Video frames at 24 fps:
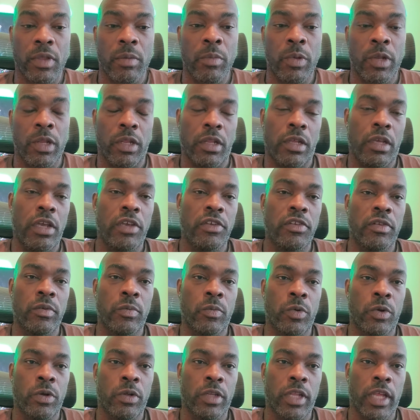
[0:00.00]
But in the
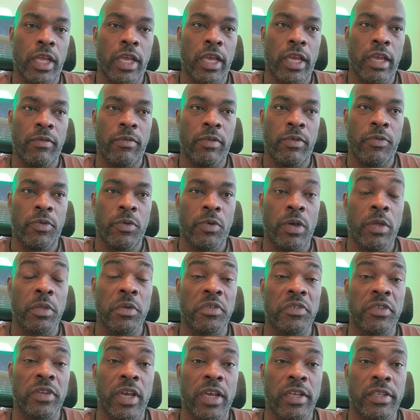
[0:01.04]
custom world, they have a few
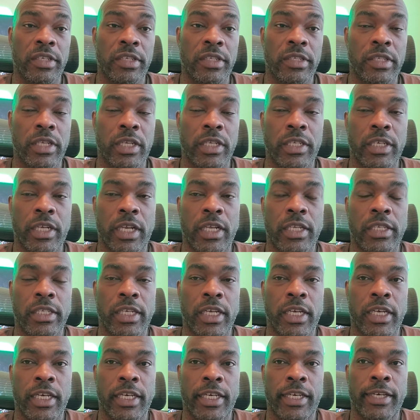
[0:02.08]
other sizes, such as,
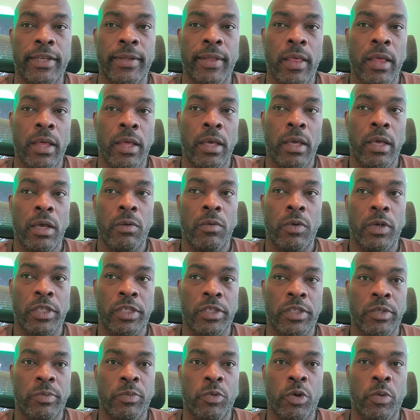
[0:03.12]

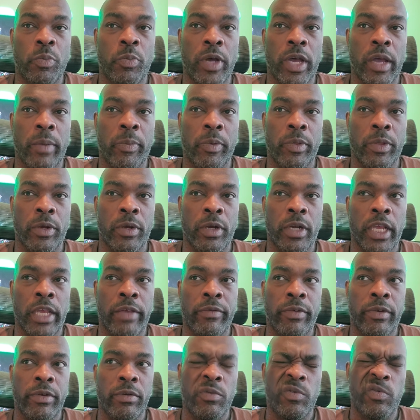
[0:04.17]
which is more popular,
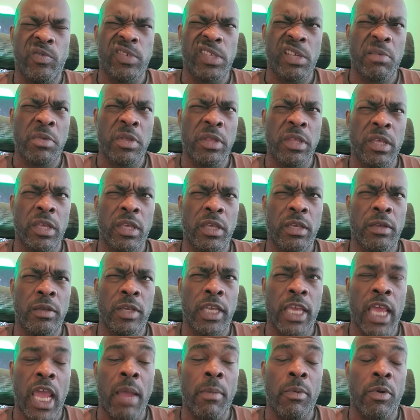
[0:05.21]
even some of the
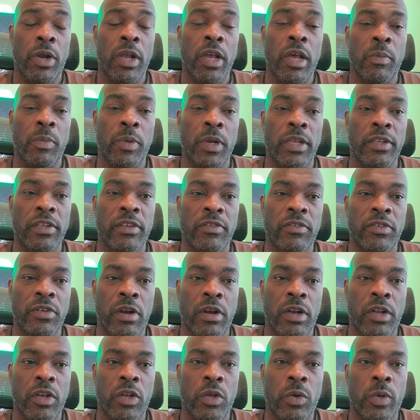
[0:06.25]
gamer companies have
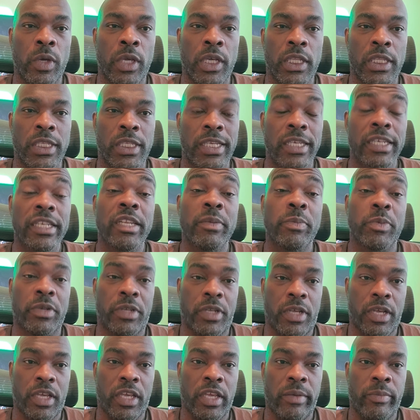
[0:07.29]
started doing
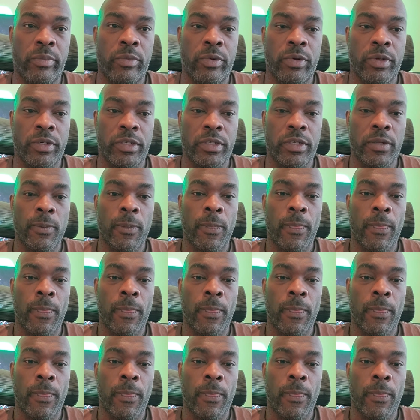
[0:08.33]
60% keyboards,